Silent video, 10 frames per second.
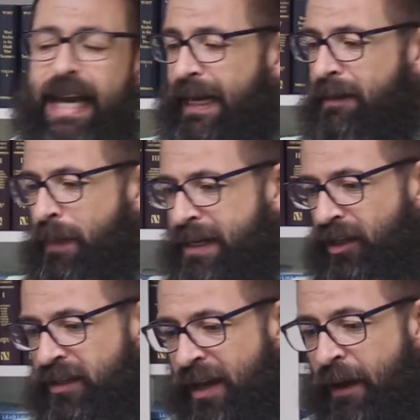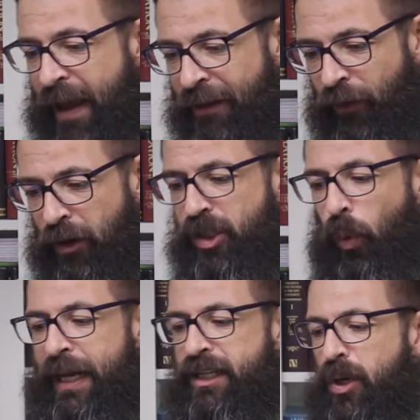did. He mentions in verse
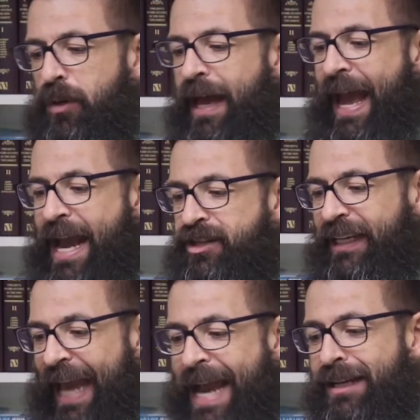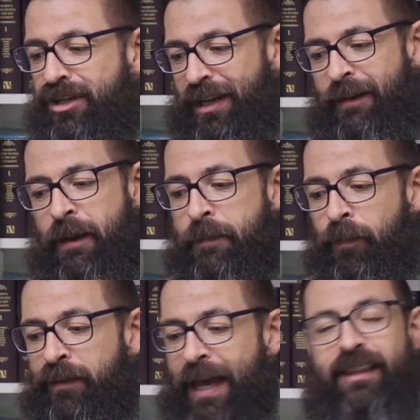22 the education
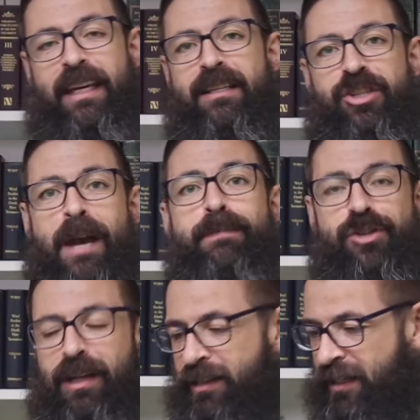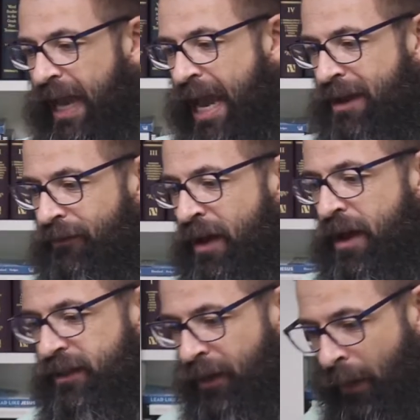that the Egyptians gave
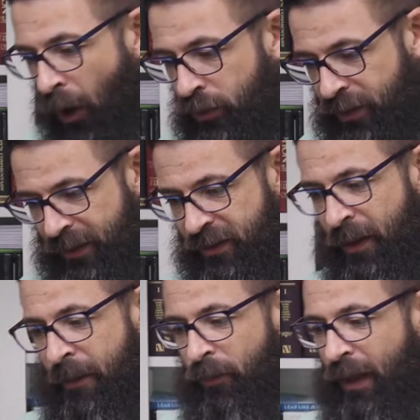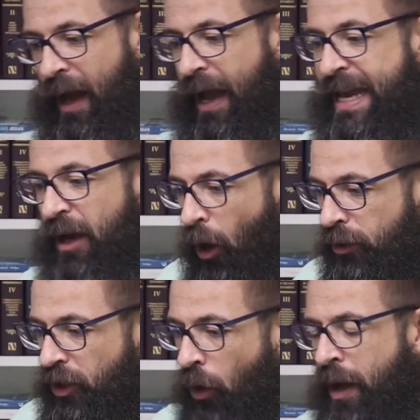to Moses. He
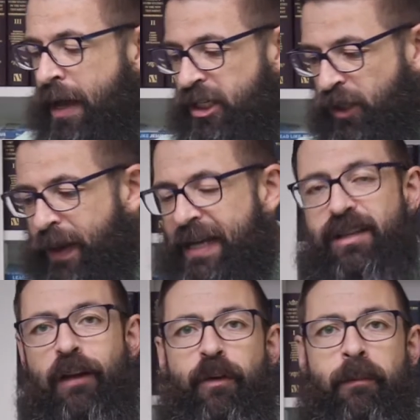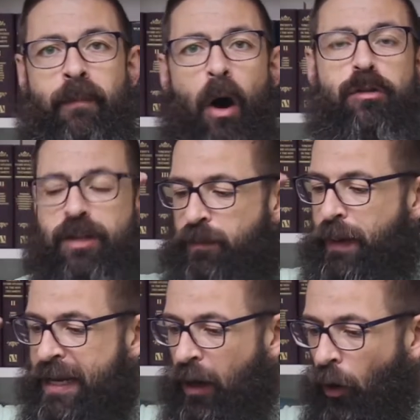also speaks of Moses
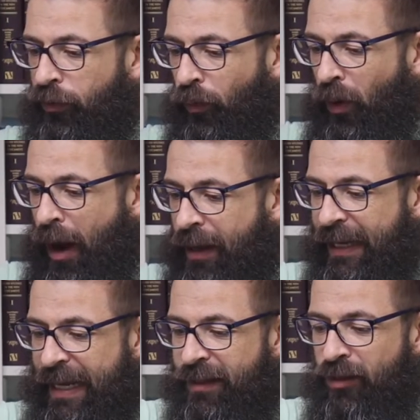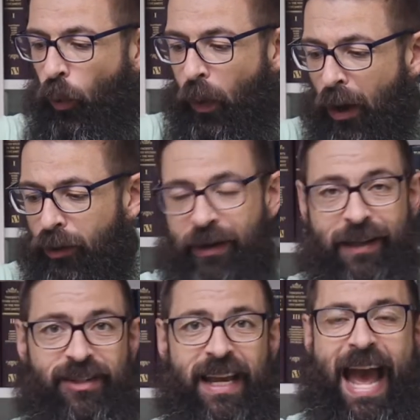being on the run in the
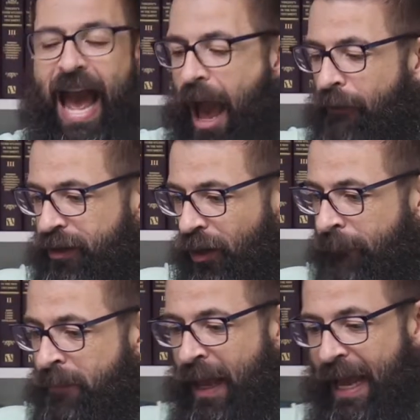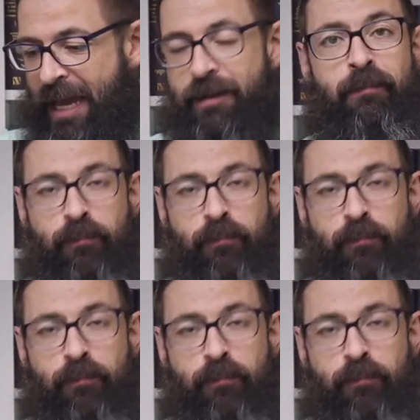wilderness after he